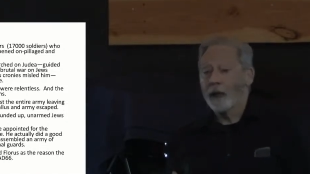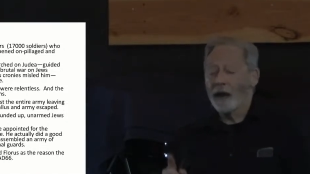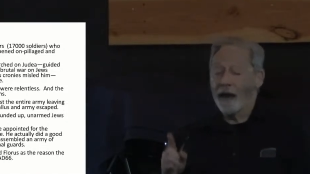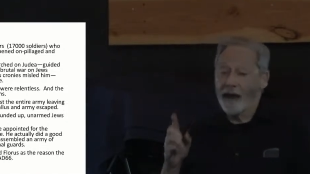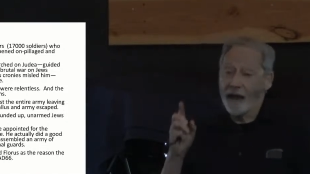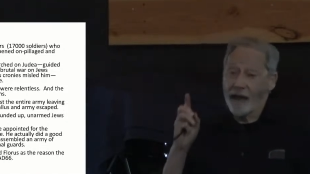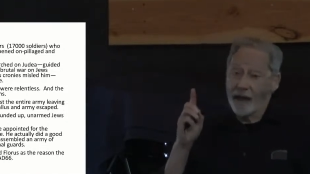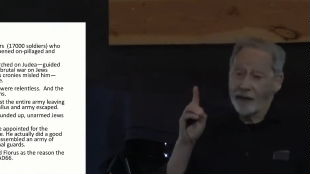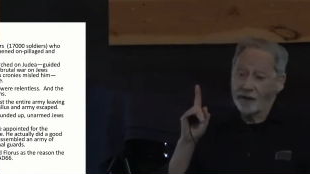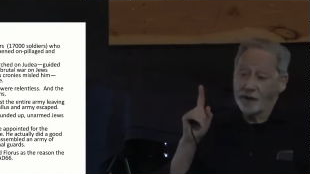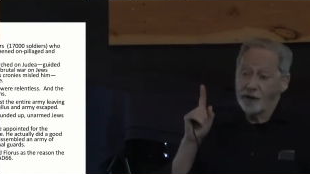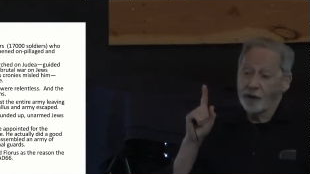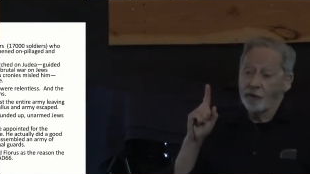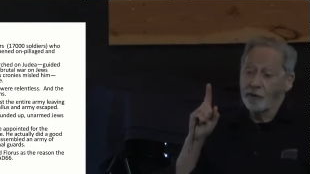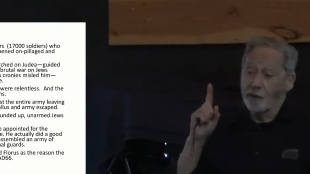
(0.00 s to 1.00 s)
And
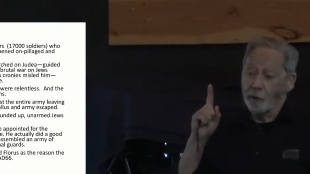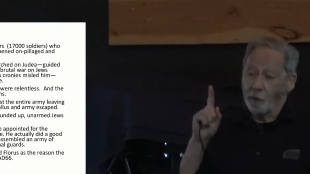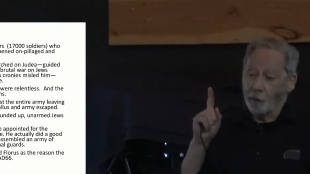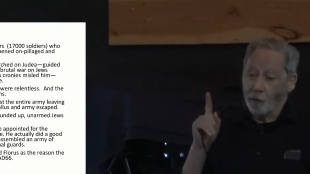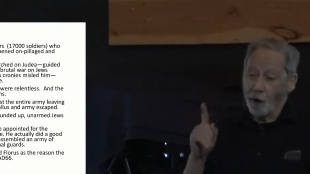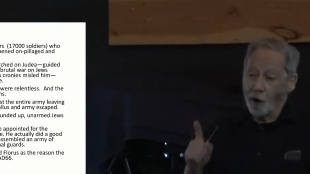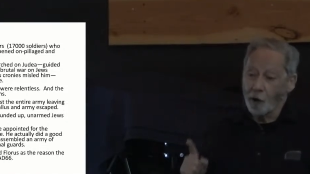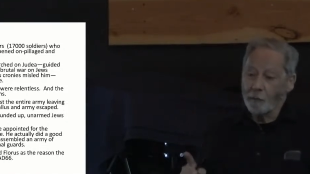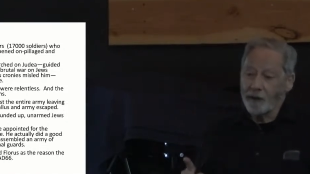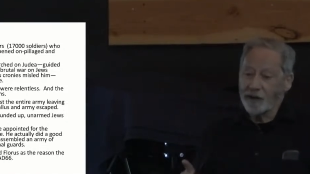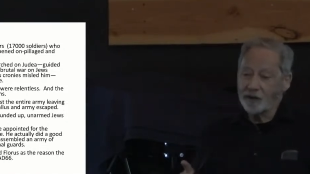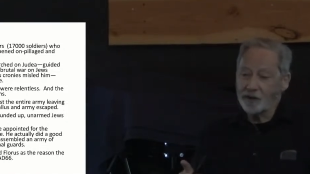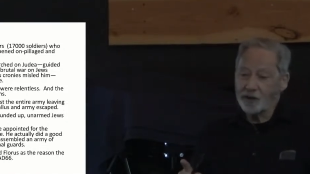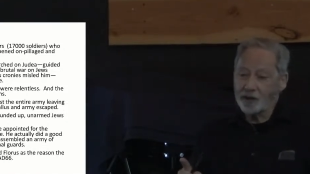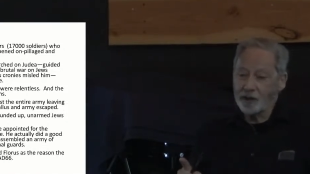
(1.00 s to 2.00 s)
the
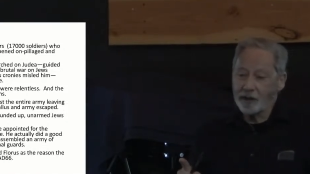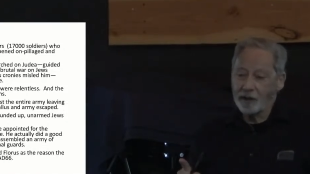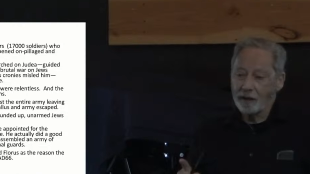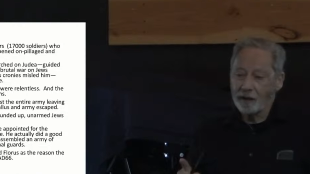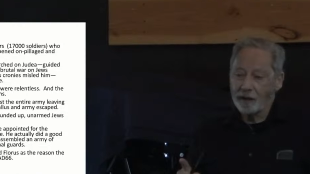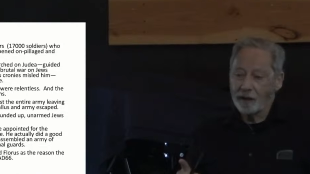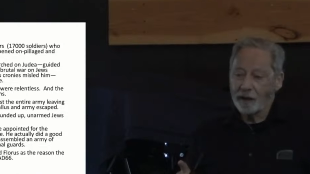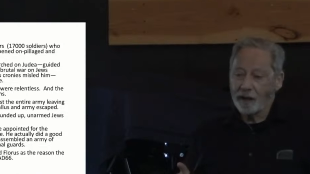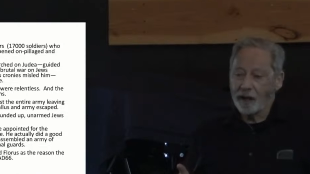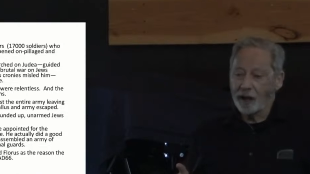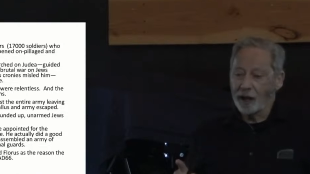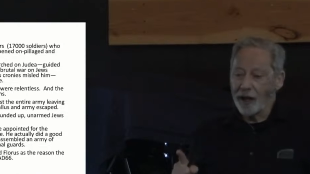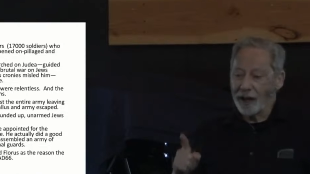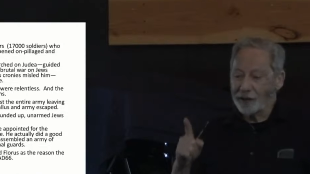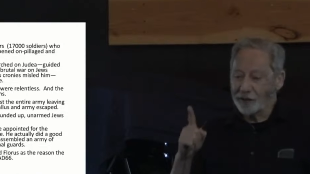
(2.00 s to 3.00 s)
Romans
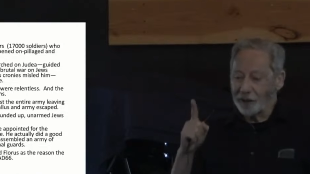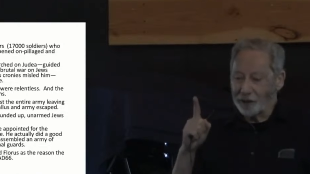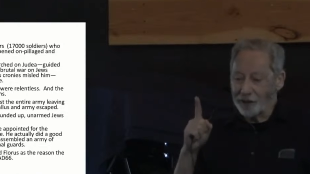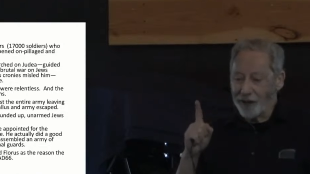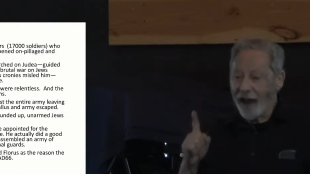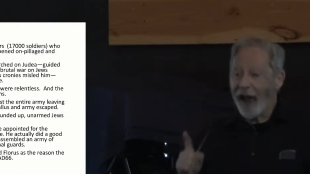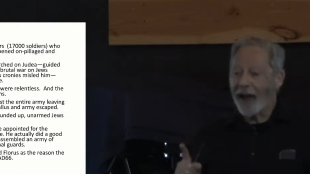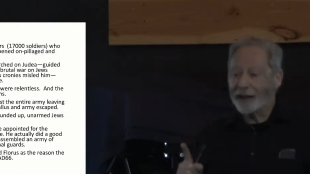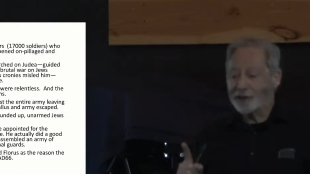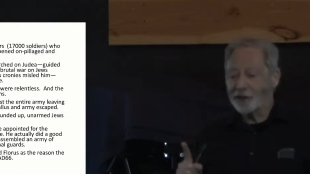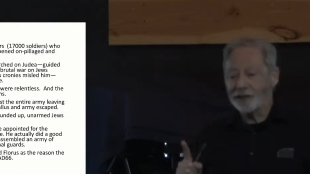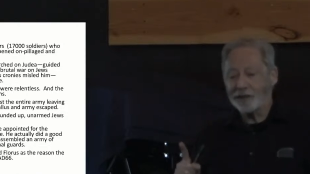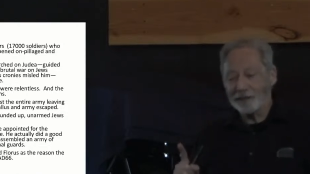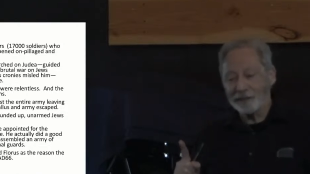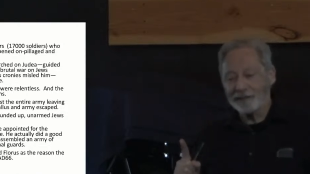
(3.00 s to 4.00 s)
collected
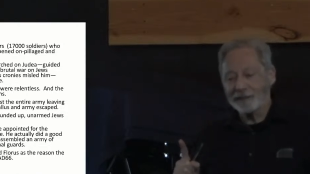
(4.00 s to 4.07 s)
taxes,